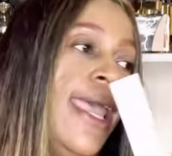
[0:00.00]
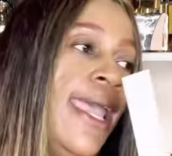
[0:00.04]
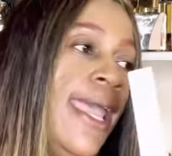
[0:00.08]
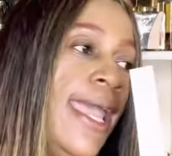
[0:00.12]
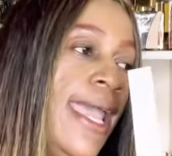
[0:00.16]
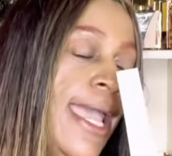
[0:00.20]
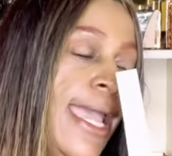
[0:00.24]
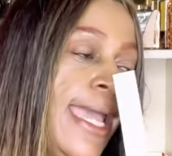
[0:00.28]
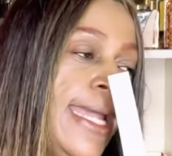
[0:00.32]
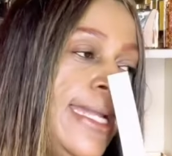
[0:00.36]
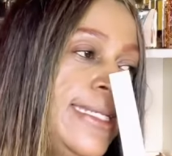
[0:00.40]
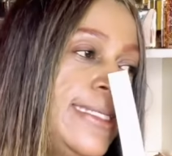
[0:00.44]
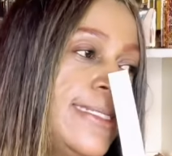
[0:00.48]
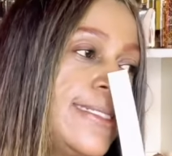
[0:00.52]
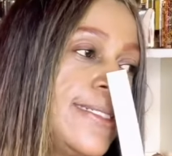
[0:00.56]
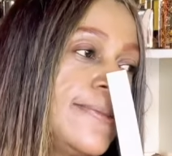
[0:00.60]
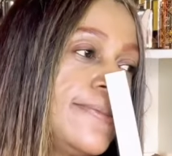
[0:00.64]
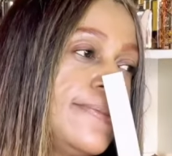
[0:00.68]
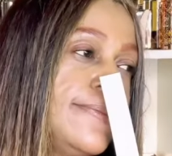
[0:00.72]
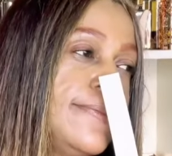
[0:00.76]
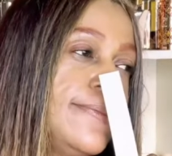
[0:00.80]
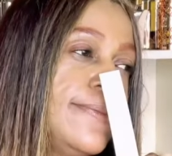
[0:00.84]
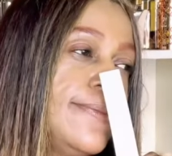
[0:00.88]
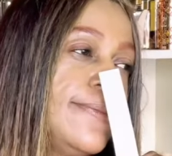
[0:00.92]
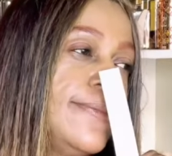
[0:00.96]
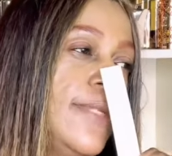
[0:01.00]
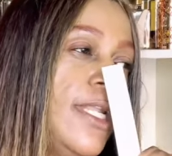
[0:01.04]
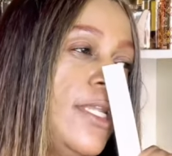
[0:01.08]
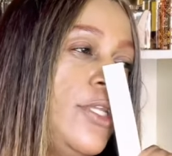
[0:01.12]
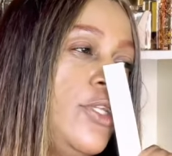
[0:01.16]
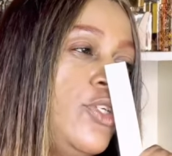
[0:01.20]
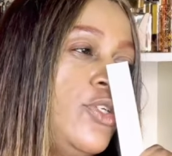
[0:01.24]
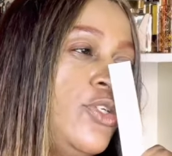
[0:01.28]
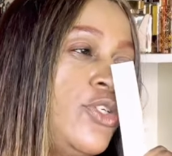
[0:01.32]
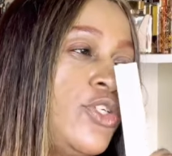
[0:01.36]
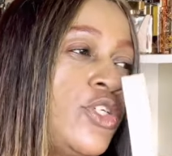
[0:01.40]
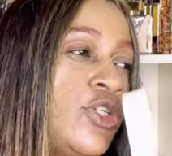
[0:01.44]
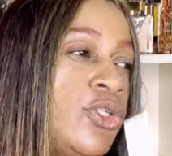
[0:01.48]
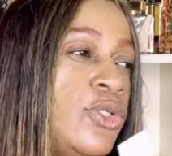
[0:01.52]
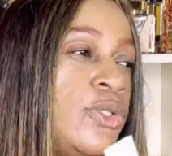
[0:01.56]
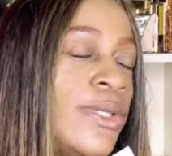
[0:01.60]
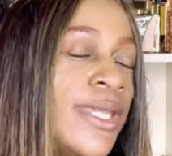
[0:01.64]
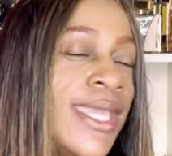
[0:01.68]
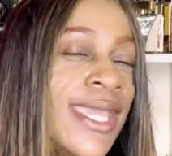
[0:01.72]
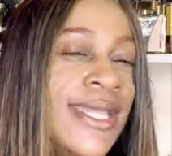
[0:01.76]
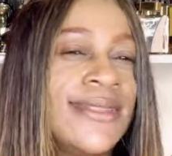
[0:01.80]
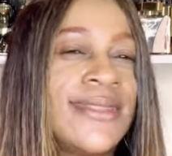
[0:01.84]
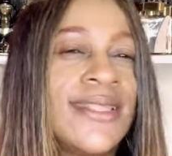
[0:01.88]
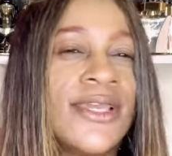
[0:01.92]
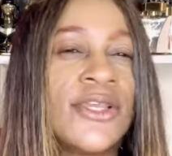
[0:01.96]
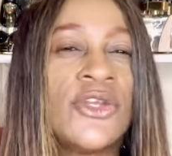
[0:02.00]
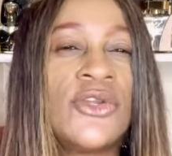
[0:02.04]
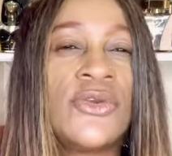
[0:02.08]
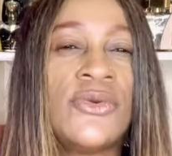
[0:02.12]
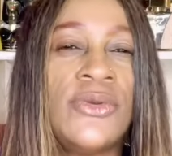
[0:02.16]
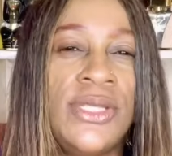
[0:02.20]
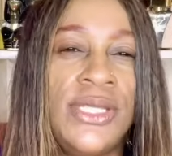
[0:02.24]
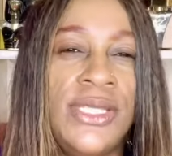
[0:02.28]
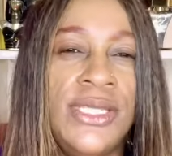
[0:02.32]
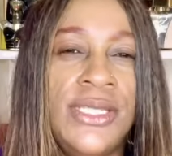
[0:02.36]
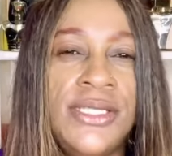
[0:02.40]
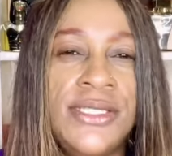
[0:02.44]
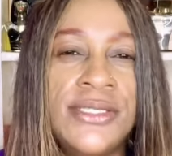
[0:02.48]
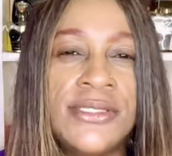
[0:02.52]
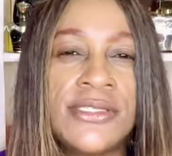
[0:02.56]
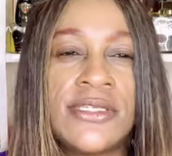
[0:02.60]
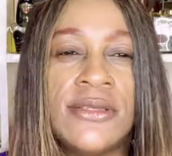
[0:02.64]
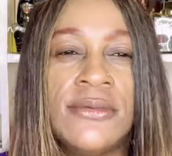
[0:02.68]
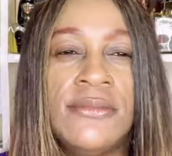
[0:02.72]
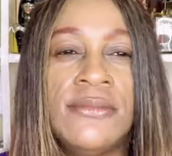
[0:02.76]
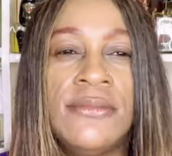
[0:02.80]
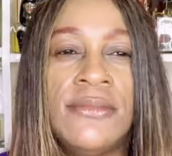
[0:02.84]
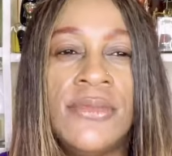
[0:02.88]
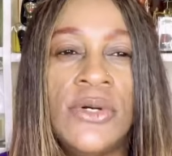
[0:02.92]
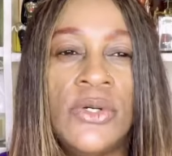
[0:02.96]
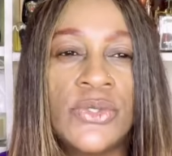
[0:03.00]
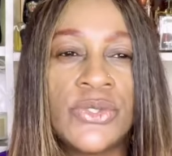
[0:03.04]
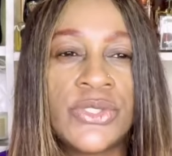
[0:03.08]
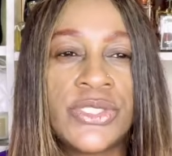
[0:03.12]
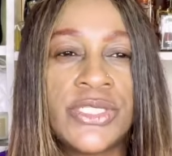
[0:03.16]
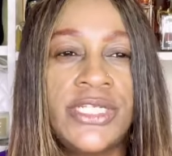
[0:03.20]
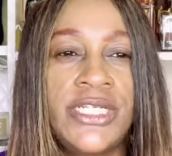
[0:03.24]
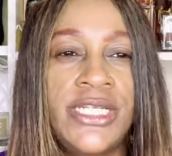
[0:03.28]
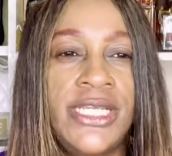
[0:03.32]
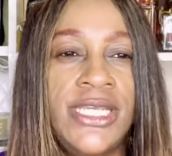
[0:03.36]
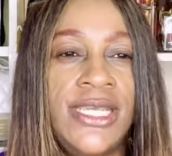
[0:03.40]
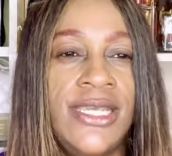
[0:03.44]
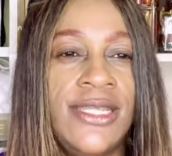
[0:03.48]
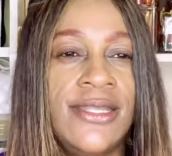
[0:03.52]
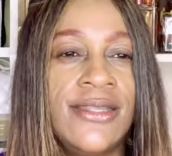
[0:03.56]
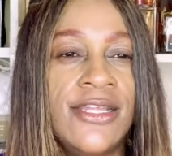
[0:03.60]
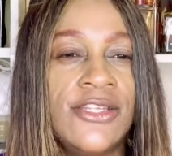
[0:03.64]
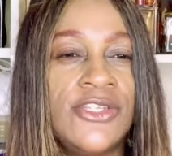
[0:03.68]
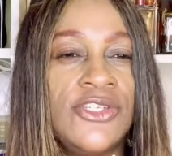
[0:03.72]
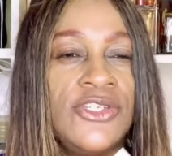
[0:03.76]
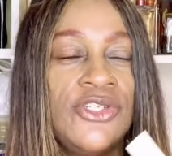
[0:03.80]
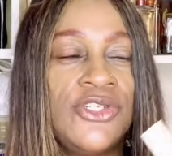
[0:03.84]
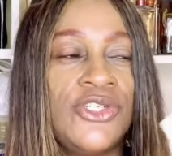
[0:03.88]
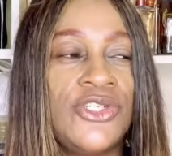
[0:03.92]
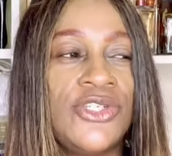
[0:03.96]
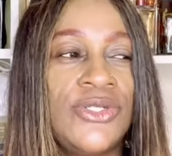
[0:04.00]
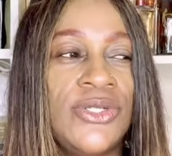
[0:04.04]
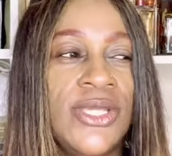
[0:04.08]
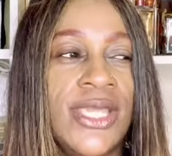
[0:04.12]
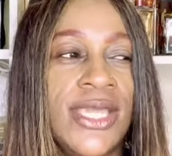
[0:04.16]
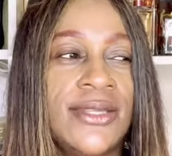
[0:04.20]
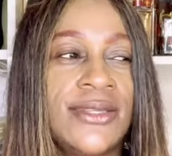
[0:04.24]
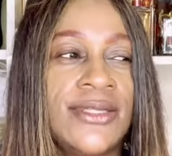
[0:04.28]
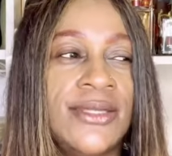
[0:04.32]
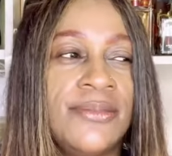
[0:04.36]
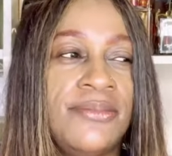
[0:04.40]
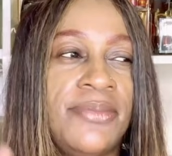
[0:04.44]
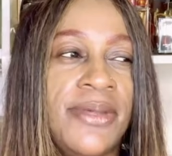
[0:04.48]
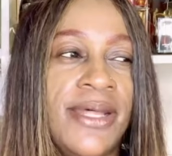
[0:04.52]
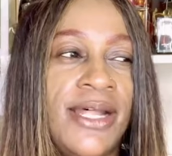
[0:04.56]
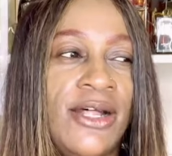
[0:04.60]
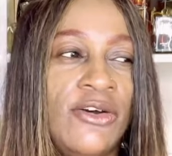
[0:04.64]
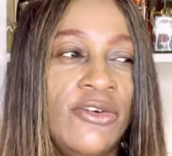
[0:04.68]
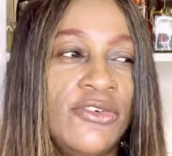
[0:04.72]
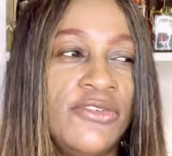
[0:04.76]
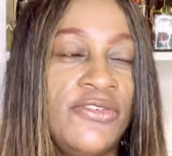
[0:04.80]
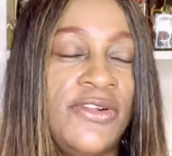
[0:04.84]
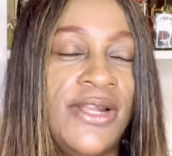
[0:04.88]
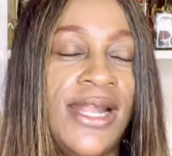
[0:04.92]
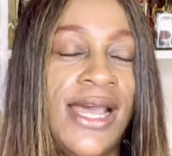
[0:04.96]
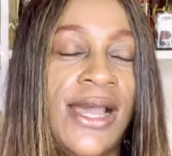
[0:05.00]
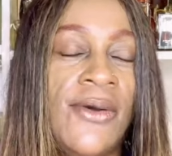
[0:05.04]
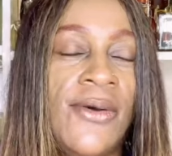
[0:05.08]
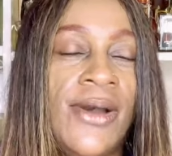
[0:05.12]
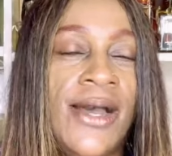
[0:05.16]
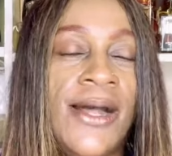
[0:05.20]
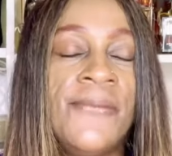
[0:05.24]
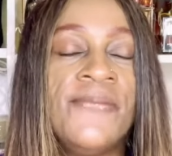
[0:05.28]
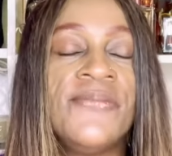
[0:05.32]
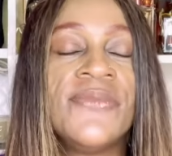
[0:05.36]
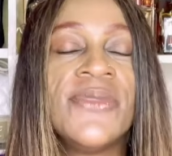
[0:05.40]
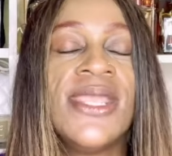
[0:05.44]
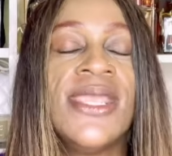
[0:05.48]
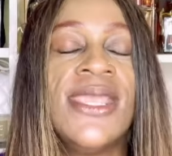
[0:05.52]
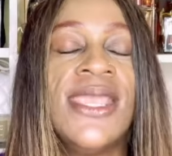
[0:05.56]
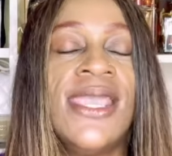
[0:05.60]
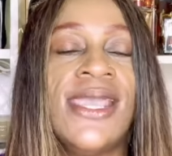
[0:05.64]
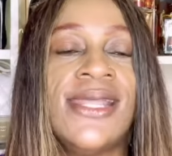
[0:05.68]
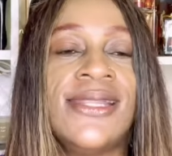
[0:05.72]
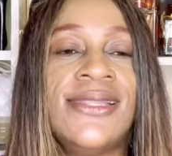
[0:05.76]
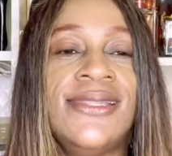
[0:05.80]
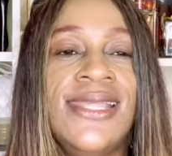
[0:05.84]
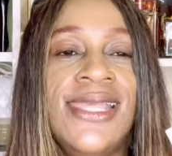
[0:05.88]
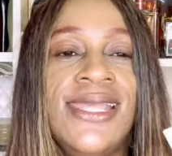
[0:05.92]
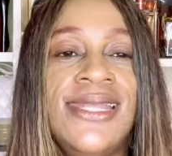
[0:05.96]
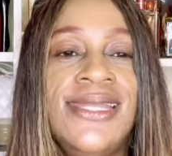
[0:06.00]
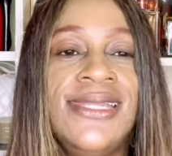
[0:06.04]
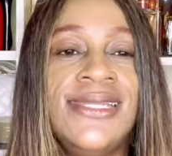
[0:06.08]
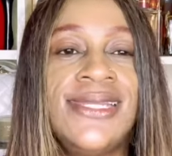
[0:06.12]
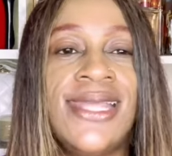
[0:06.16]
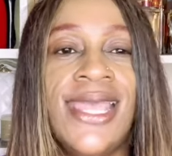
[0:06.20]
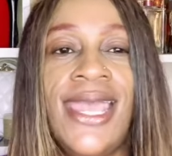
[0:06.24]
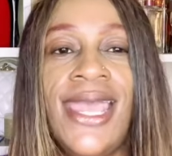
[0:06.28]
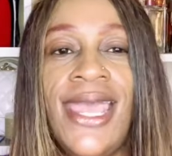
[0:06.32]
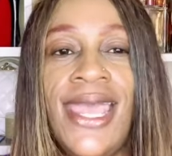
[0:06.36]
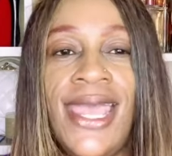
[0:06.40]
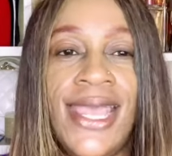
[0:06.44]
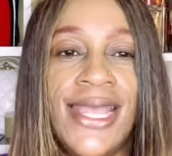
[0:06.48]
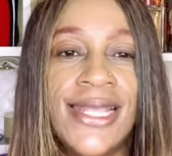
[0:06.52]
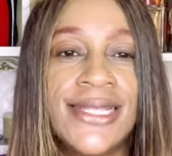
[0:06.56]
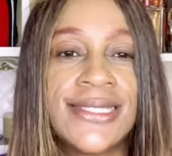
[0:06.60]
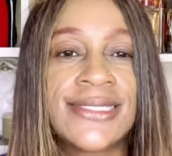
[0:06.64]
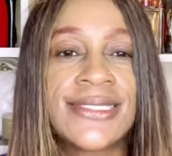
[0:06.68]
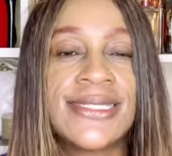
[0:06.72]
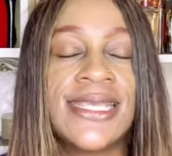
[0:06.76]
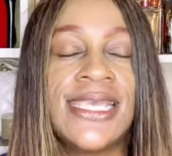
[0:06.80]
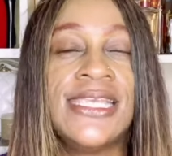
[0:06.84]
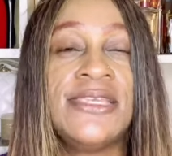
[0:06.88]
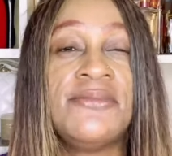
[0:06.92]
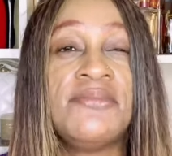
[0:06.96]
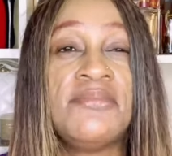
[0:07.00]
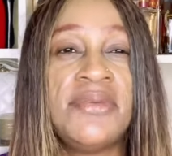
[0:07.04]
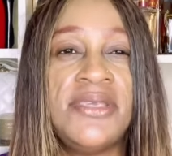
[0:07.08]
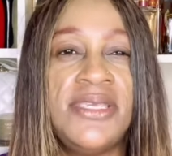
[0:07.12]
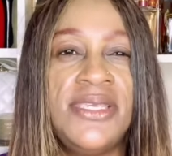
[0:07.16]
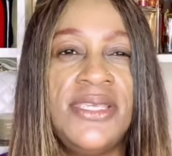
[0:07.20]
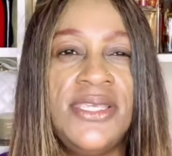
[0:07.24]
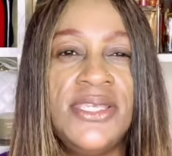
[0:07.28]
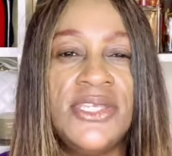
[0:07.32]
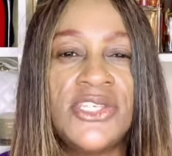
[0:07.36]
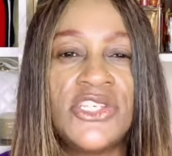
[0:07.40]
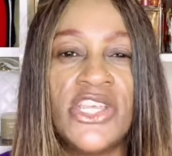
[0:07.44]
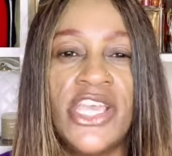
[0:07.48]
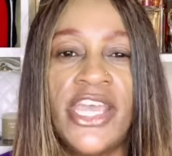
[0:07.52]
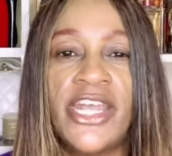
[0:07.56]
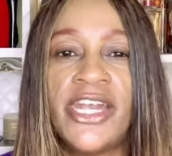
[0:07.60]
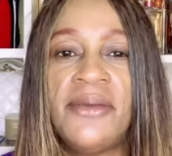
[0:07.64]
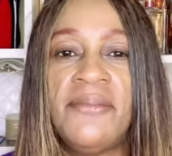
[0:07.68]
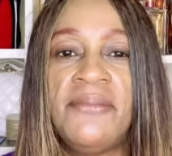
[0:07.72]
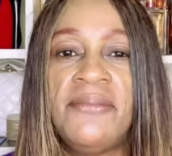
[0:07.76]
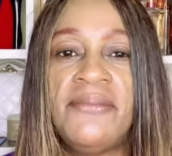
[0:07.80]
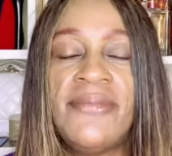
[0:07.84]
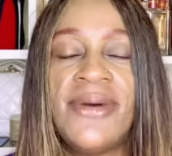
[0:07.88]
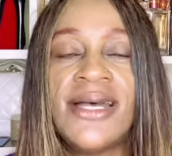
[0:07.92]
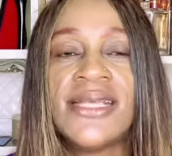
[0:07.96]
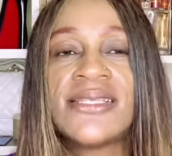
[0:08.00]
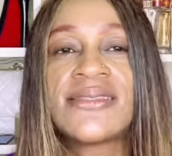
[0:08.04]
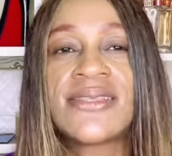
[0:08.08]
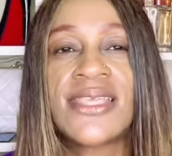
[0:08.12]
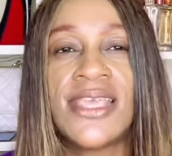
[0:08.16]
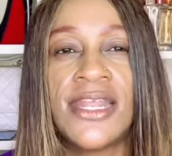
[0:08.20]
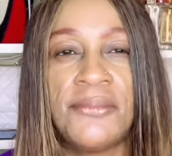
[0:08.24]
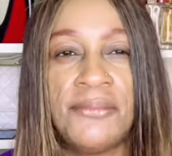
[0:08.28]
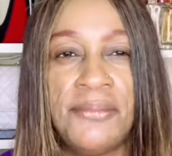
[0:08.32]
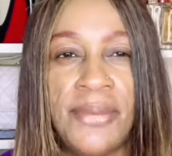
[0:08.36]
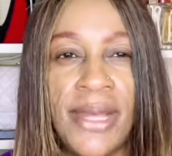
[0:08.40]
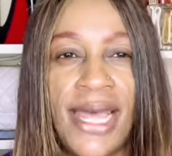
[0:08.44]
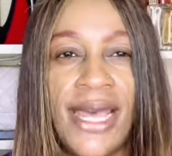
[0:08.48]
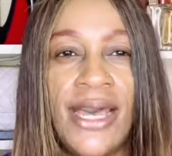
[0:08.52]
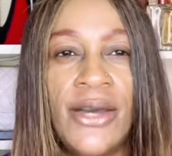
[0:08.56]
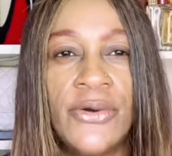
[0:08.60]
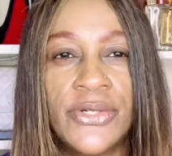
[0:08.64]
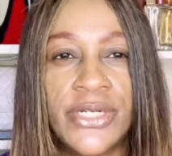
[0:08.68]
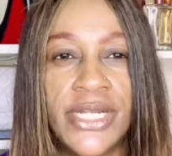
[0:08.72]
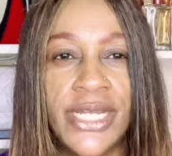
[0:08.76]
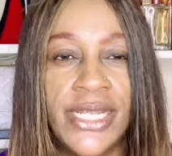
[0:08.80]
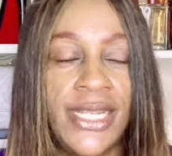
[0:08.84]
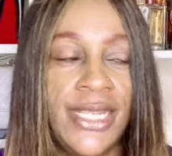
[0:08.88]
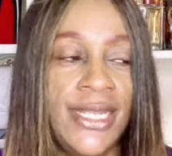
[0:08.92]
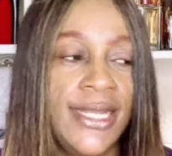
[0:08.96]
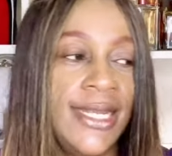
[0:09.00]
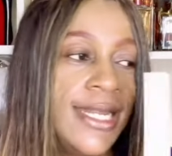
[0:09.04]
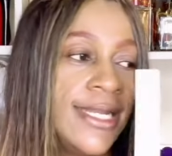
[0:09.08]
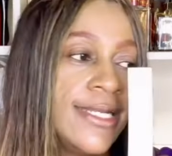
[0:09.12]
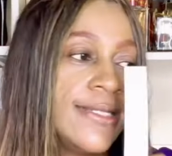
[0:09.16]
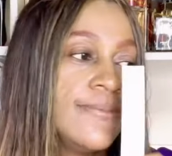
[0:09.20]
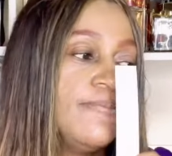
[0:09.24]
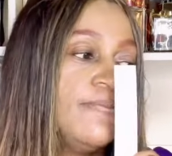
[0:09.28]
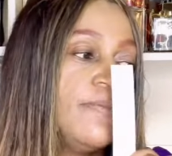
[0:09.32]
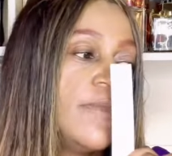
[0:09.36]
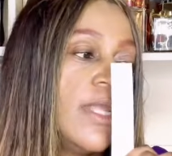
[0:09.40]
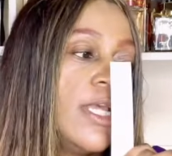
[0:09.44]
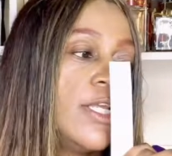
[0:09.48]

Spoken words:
and you do get the greens mostly, then you do get the bellflower, and then it has a peach and a musk and powder in it.